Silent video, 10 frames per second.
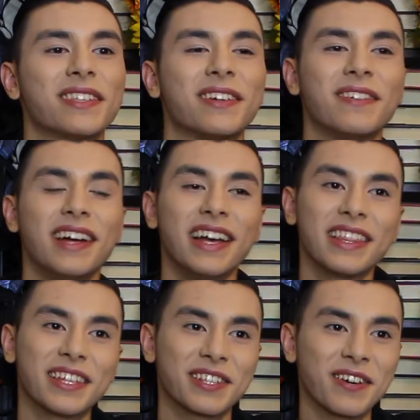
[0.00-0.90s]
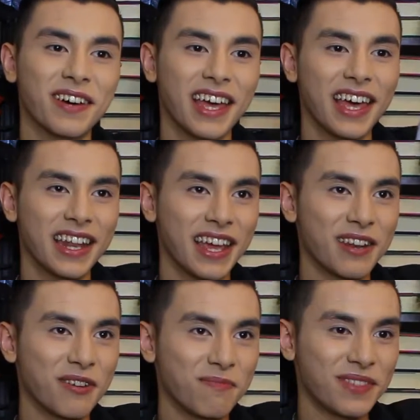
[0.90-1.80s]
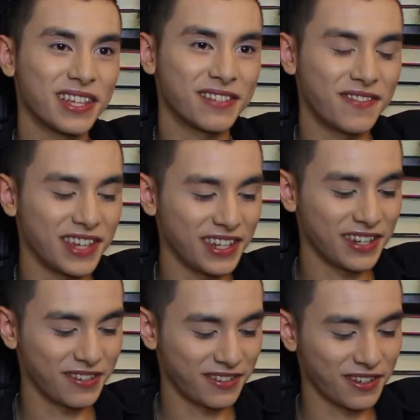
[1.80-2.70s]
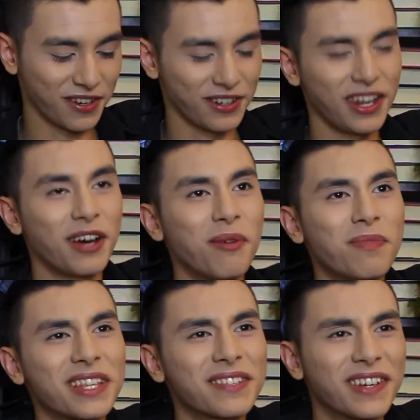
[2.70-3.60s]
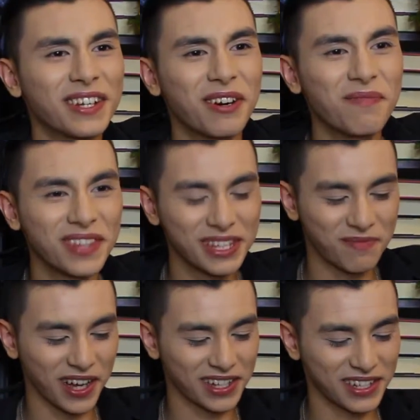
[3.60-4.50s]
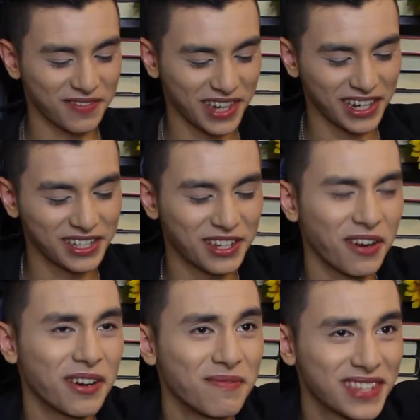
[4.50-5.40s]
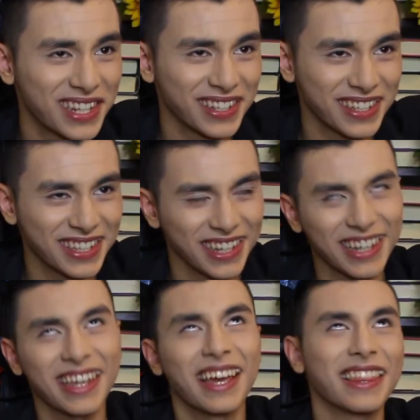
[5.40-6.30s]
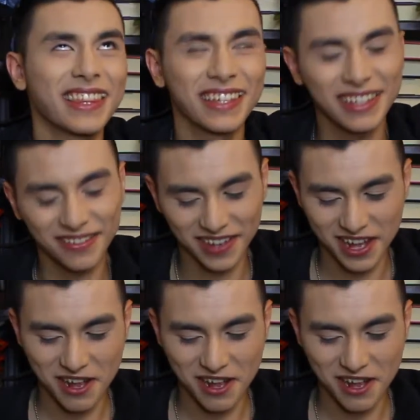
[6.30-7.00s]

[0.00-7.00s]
So let's go ahead and open this video, or not open this video, open this box up, guys. Sorry, I'm still sick. I can't think of